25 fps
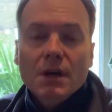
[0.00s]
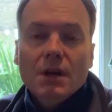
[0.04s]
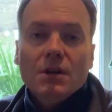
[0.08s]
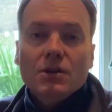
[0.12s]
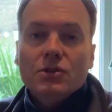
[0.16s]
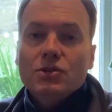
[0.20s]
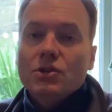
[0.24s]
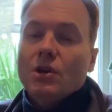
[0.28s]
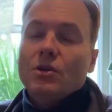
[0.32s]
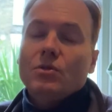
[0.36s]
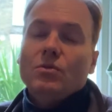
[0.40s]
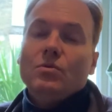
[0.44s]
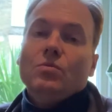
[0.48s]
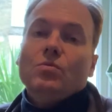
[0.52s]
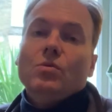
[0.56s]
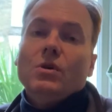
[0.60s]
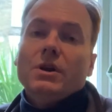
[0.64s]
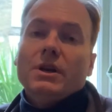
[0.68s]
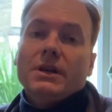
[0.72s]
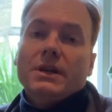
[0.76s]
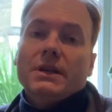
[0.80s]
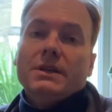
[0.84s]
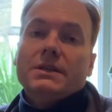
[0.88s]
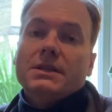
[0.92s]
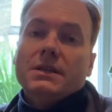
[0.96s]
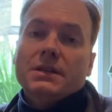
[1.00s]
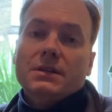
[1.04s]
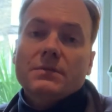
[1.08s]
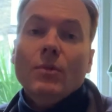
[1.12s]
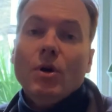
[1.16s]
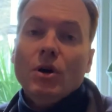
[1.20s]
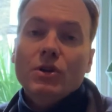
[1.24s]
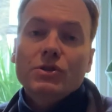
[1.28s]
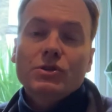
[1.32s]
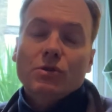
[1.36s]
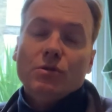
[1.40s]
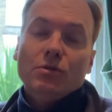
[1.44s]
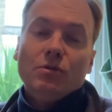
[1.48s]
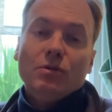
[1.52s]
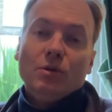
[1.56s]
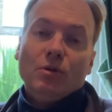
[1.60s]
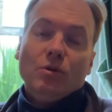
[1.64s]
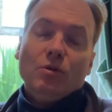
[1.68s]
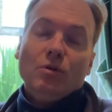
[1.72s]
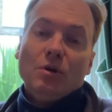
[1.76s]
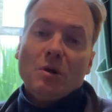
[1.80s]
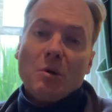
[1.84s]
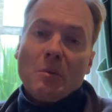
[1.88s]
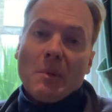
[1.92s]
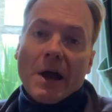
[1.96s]
So what is this module
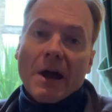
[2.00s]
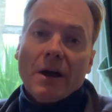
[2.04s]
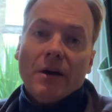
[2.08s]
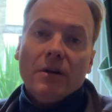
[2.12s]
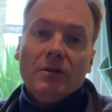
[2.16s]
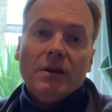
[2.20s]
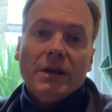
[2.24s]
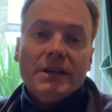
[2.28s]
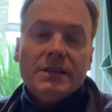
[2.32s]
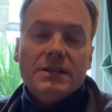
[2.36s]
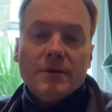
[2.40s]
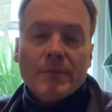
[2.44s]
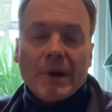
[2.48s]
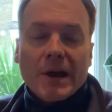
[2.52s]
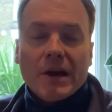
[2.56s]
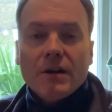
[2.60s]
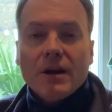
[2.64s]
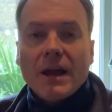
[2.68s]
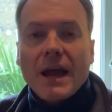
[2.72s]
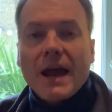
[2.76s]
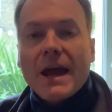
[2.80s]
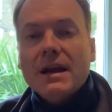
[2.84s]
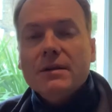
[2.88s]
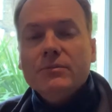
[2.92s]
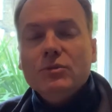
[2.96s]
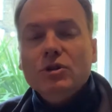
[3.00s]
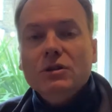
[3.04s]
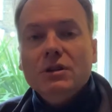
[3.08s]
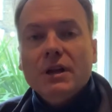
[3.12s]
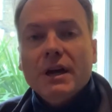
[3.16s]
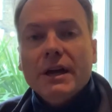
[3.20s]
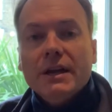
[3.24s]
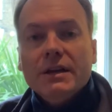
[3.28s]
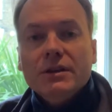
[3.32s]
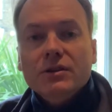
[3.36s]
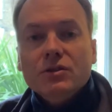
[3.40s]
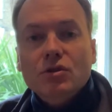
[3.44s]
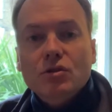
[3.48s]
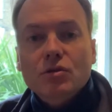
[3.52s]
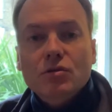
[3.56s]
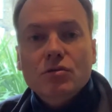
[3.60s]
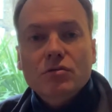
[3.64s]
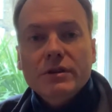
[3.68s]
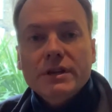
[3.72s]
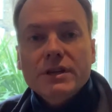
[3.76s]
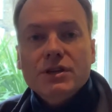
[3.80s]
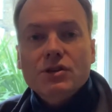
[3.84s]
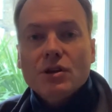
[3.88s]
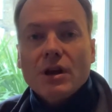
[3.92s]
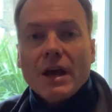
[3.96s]
all about? It's about animal and
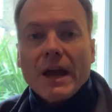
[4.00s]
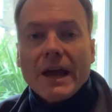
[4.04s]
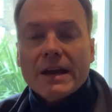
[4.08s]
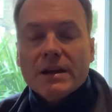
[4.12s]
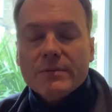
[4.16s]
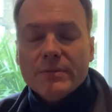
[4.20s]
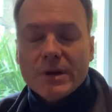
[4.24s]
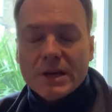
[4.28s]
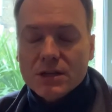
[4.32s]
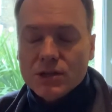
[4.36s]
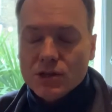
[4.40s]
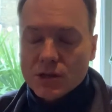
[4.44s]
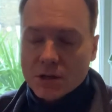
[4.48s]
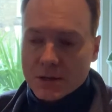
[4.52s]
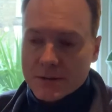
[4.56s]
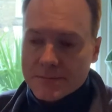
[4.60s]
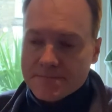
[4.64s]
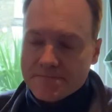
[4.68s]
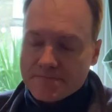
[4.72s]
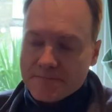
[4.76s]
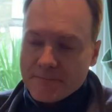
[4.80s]
creature animation.